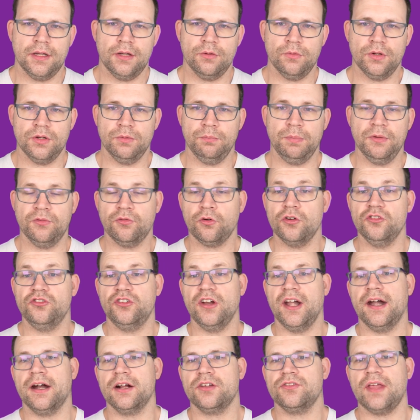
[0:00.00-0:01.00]
was before
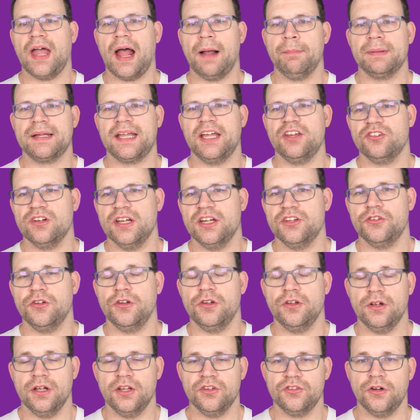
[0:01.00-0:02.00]
generics, application
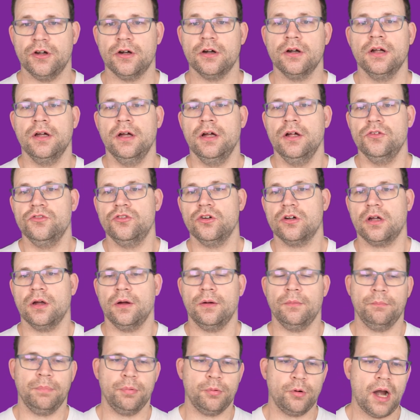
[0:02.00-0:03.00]
listener took
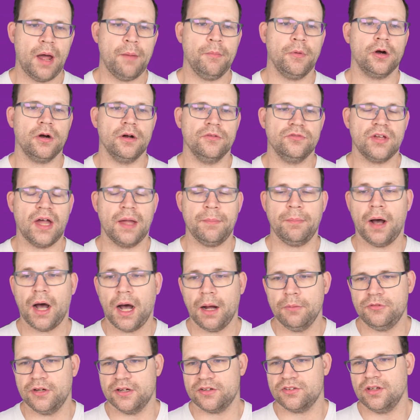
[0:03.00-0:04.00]
a parameter of type
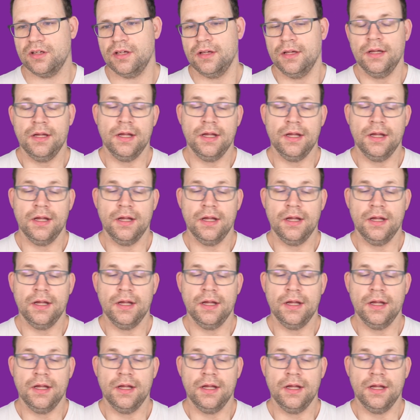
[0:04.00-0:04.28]
object.